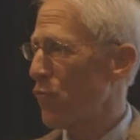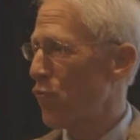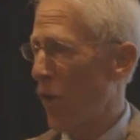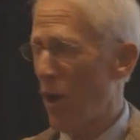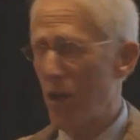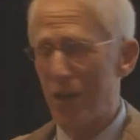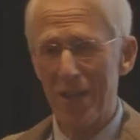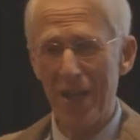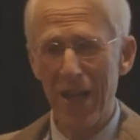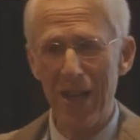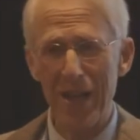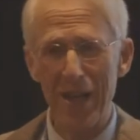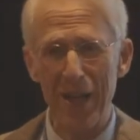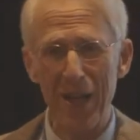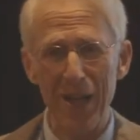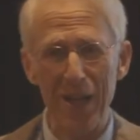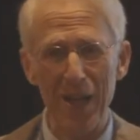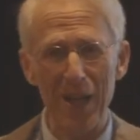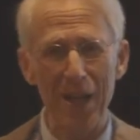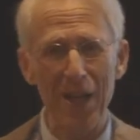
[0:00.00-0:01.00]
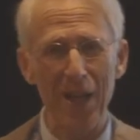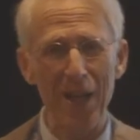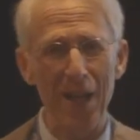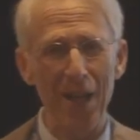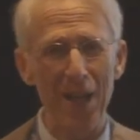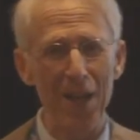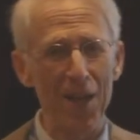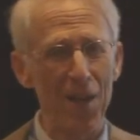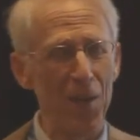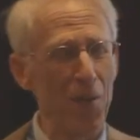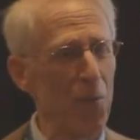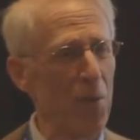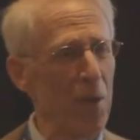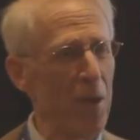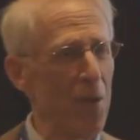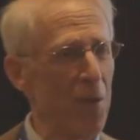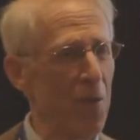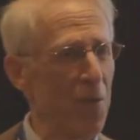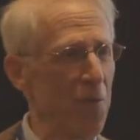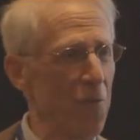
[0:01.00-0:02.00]
drug taking, and
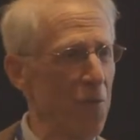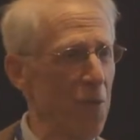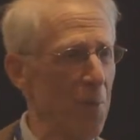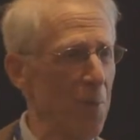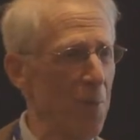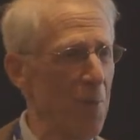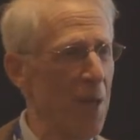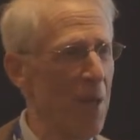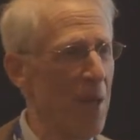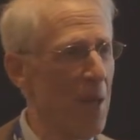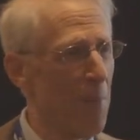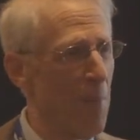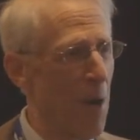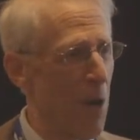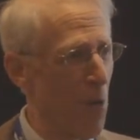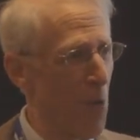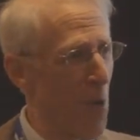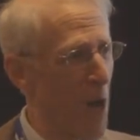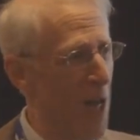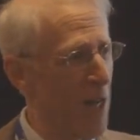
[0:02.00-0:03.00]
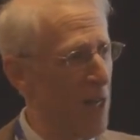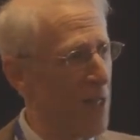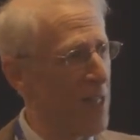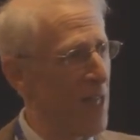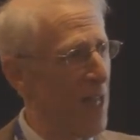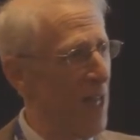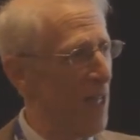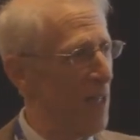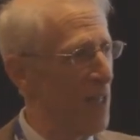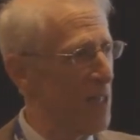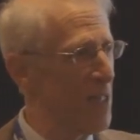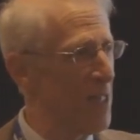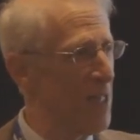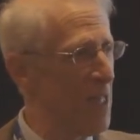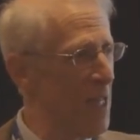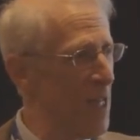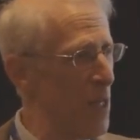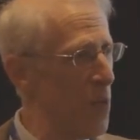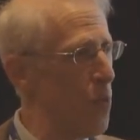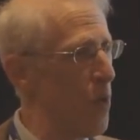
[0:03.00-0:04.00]
whether from marijuana to
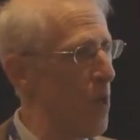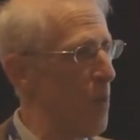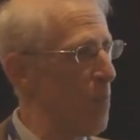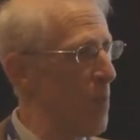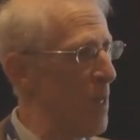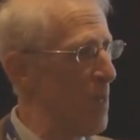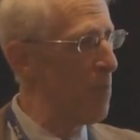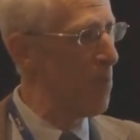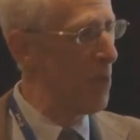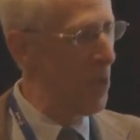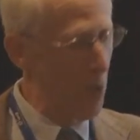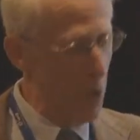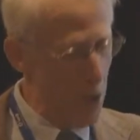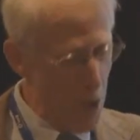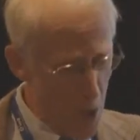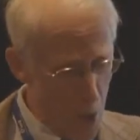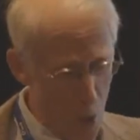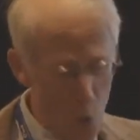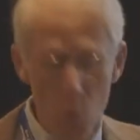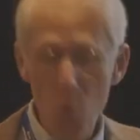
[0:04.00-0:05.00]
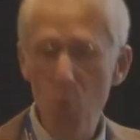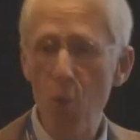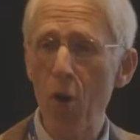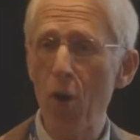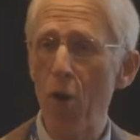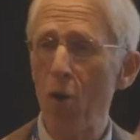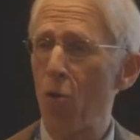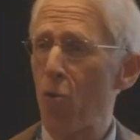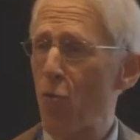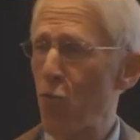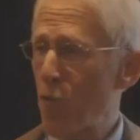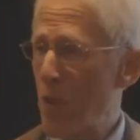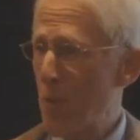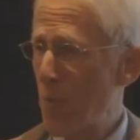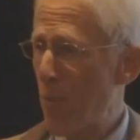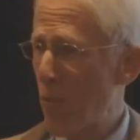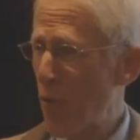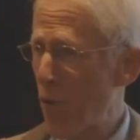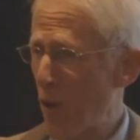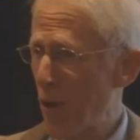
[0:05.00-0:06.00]
LSD, where people were
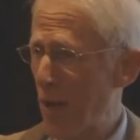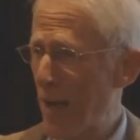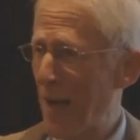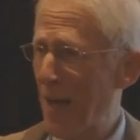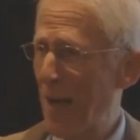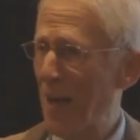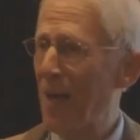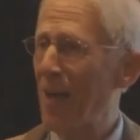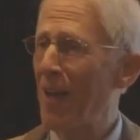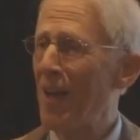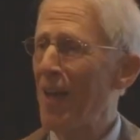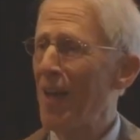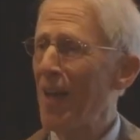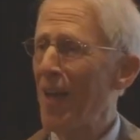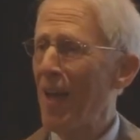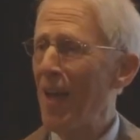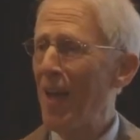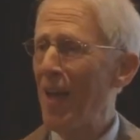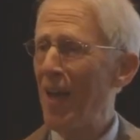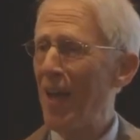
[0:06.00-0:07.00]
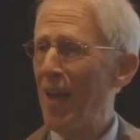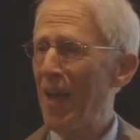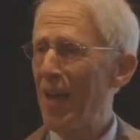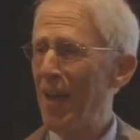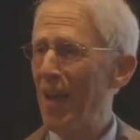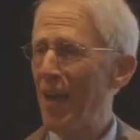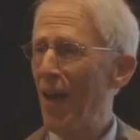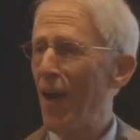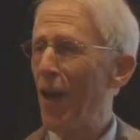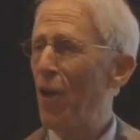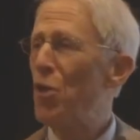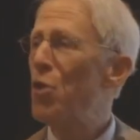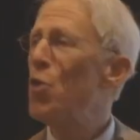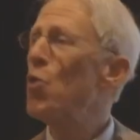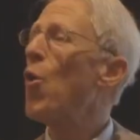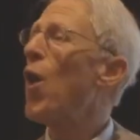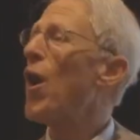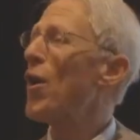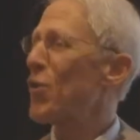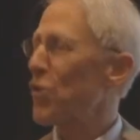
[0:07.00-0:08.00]
reporting a
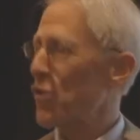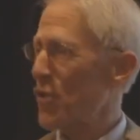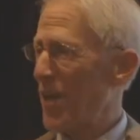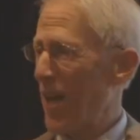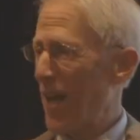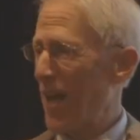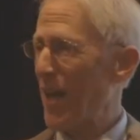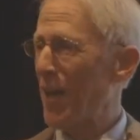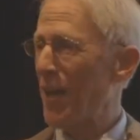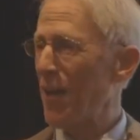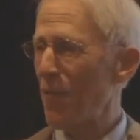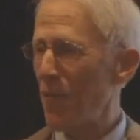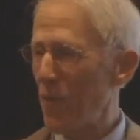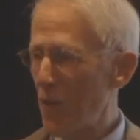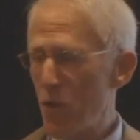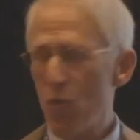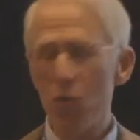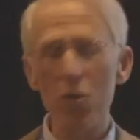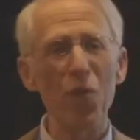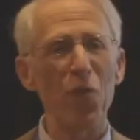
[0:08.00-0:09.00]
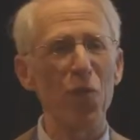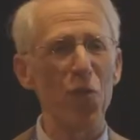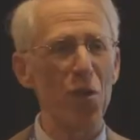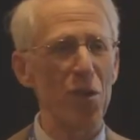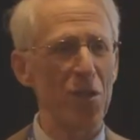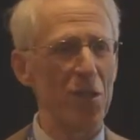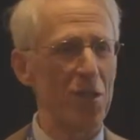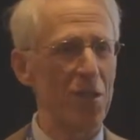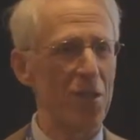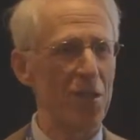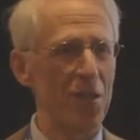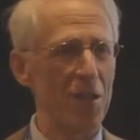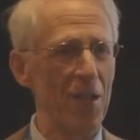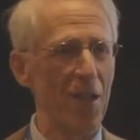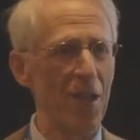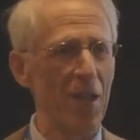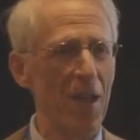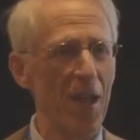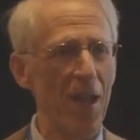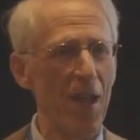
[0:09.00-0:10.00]
new understanding of the universe
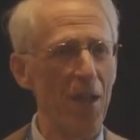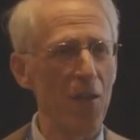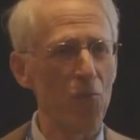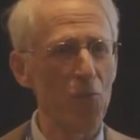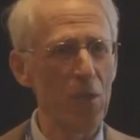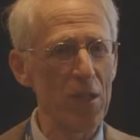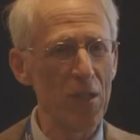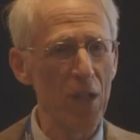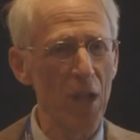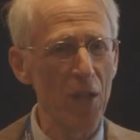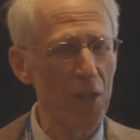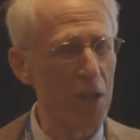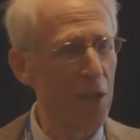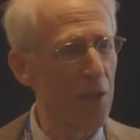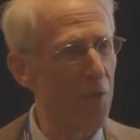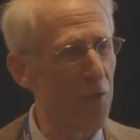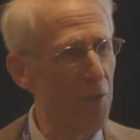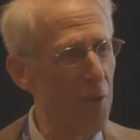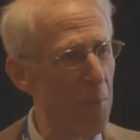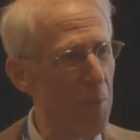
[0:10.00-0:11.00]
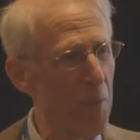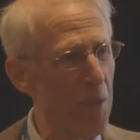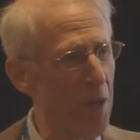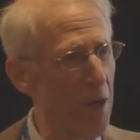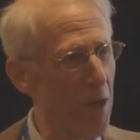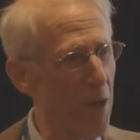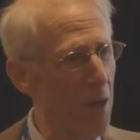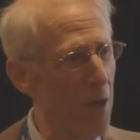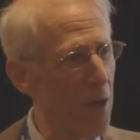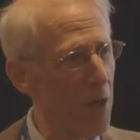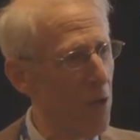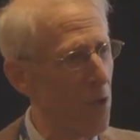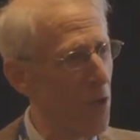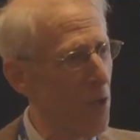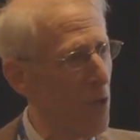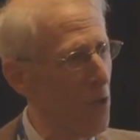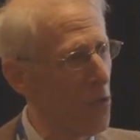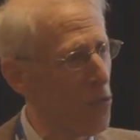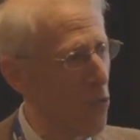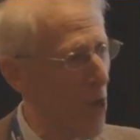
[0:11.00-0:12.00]
resulting from their
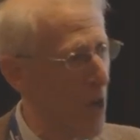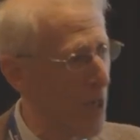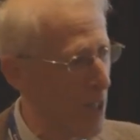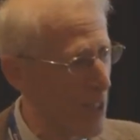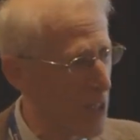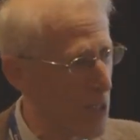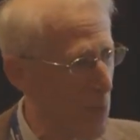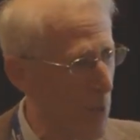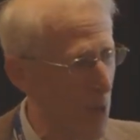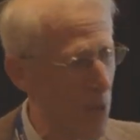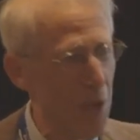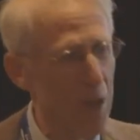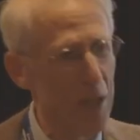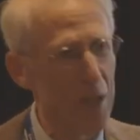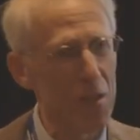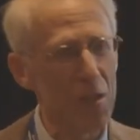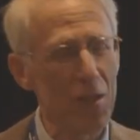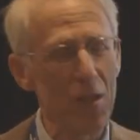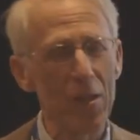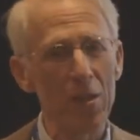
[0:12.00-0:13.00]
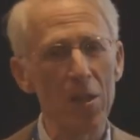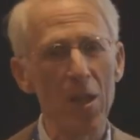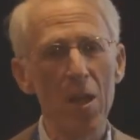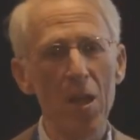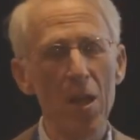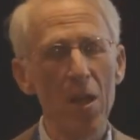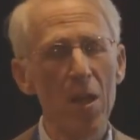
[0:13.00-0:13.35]
drug experiences.